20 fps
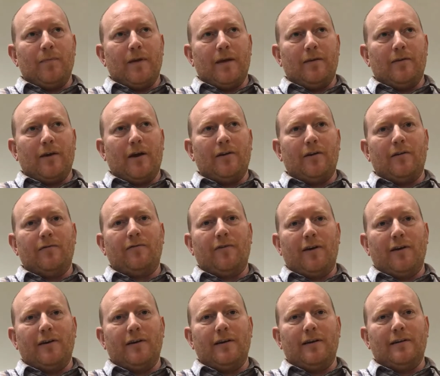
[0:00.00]
is
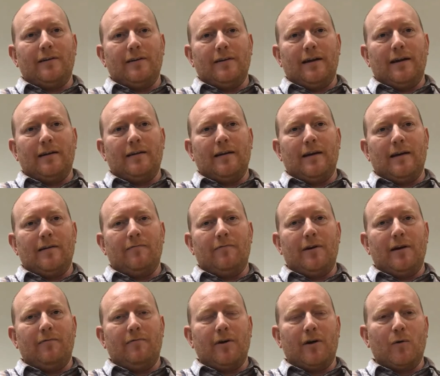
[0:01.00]
underfunded and
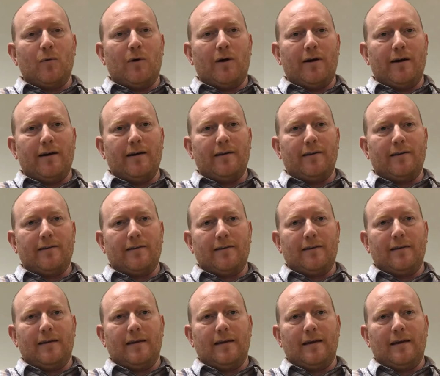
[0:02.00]
really requires